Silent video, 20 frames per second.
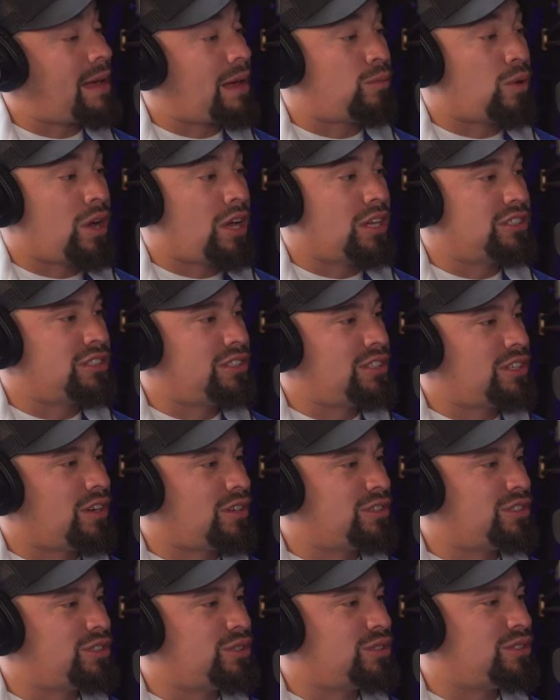Well,
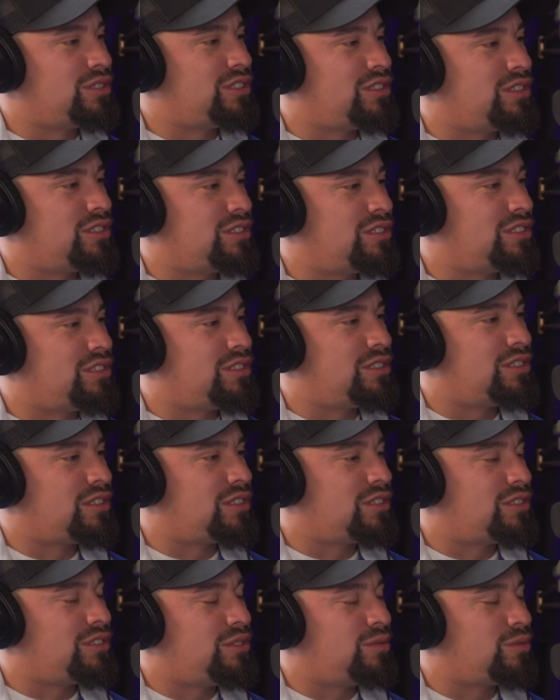
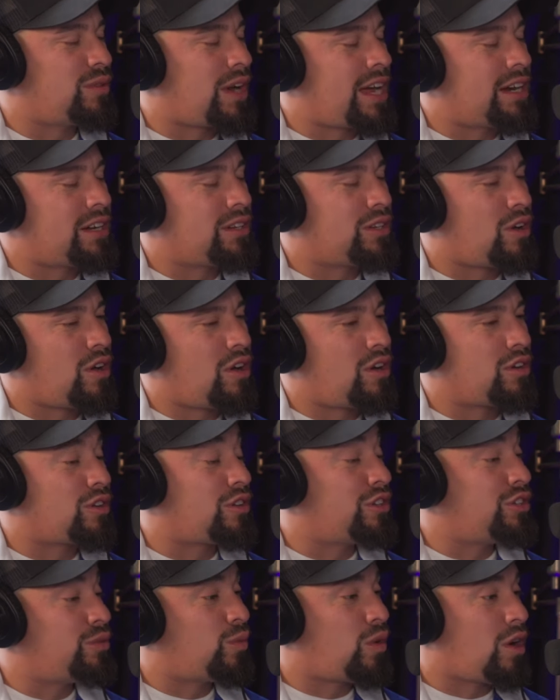you ride along or
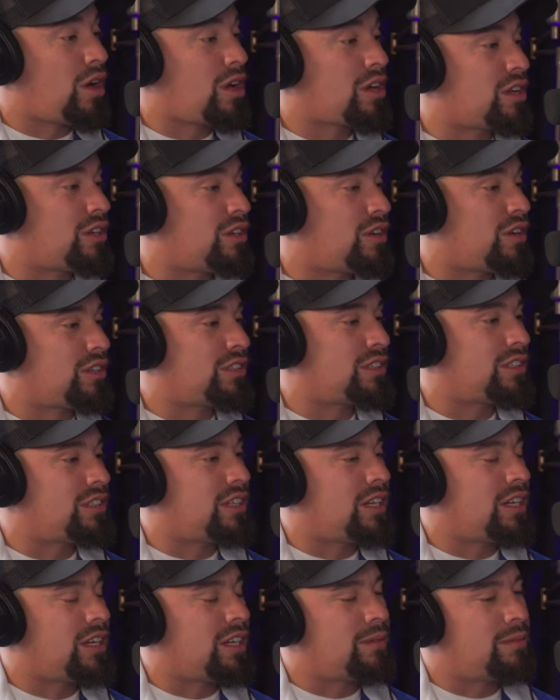you walk
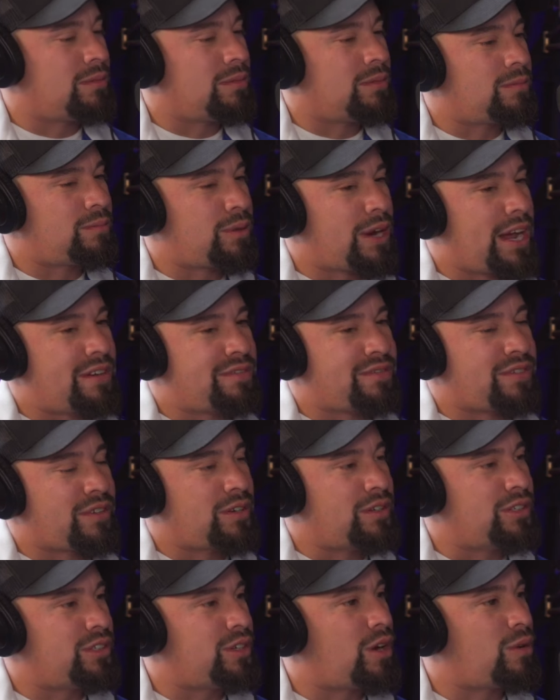along
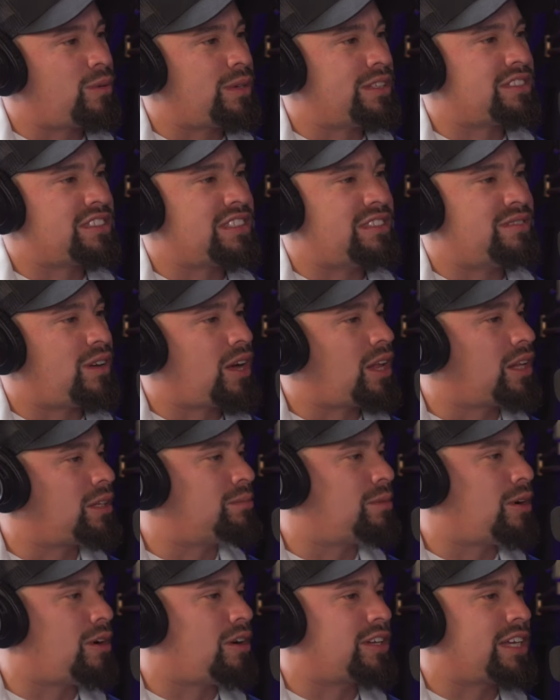Bradford, you always see
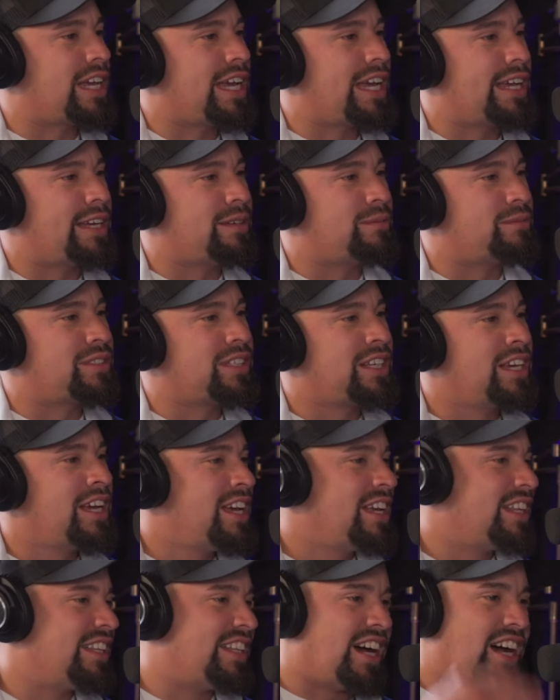volleyball games,
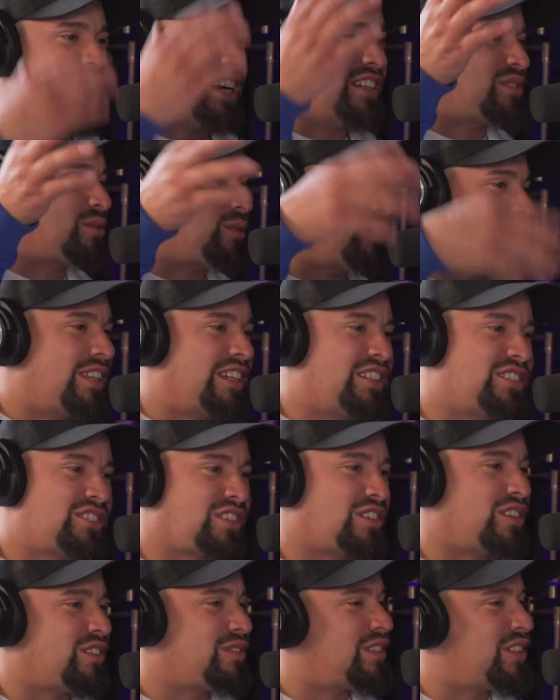the huts where they
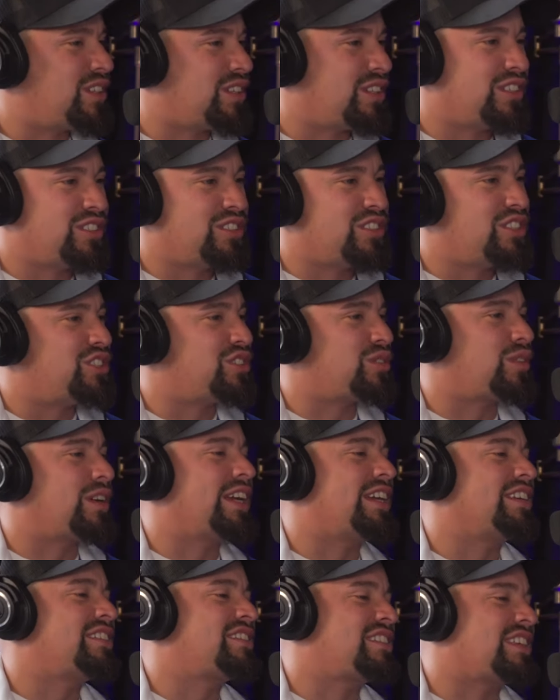serve the
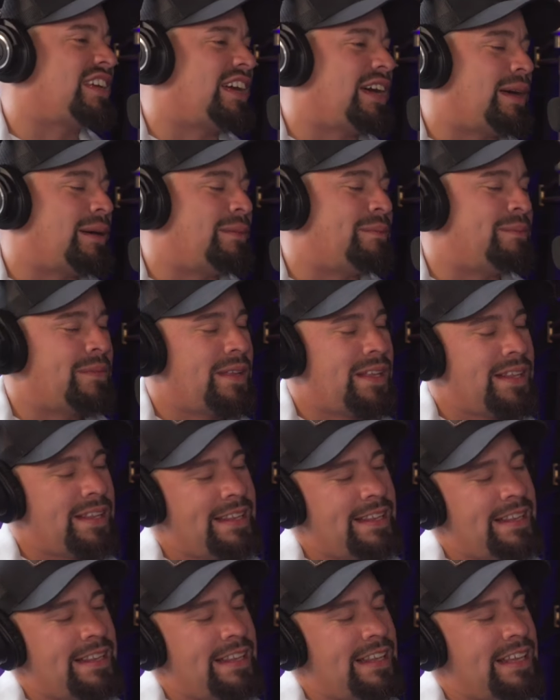drinks.
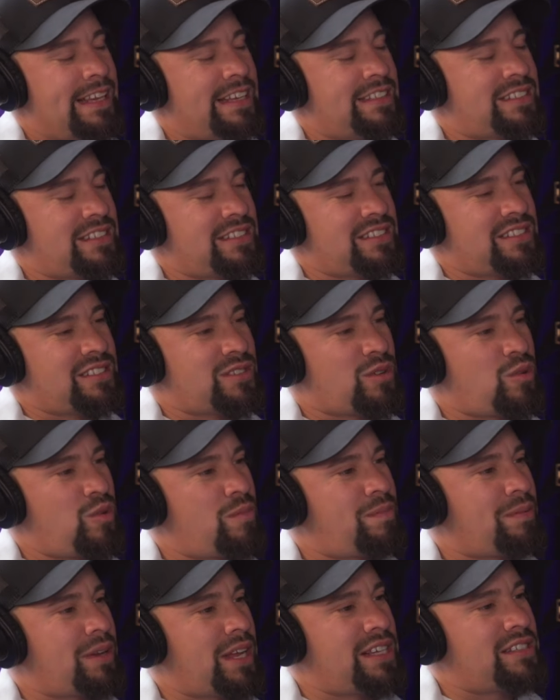It's a cool
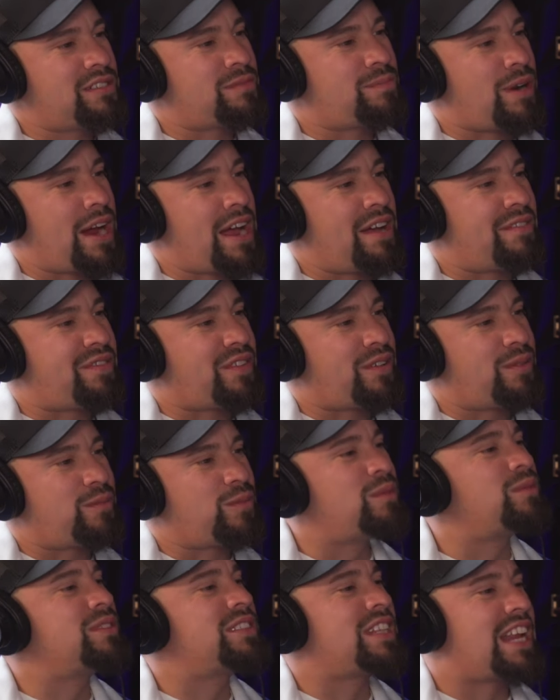place, Bradford.
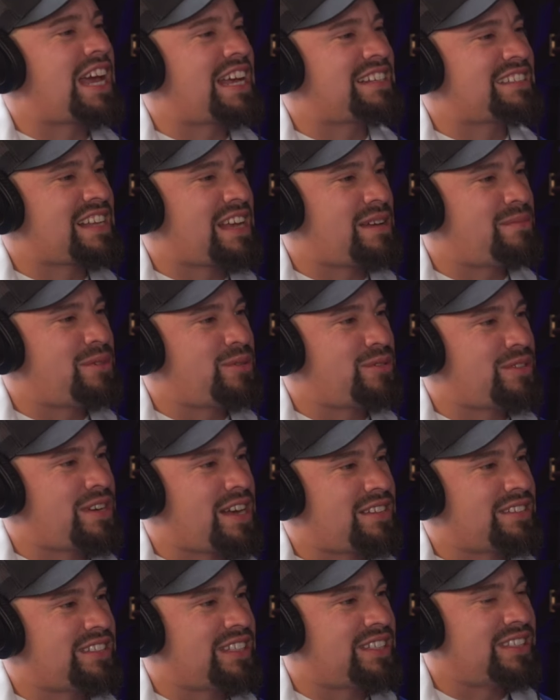When was the last time you were
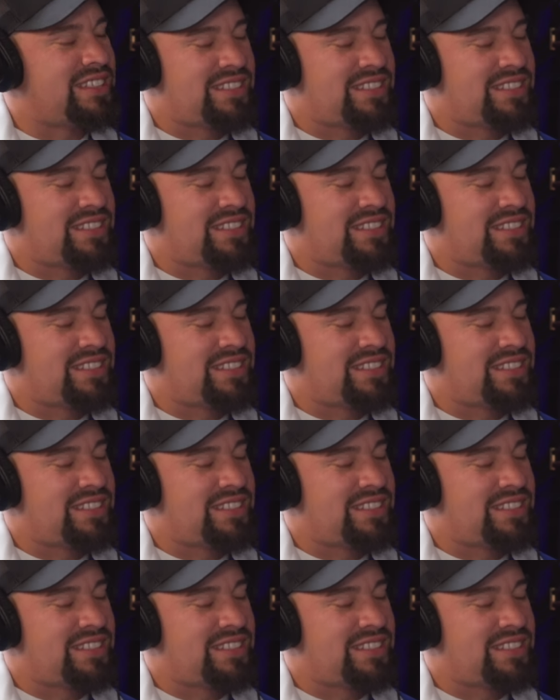down there?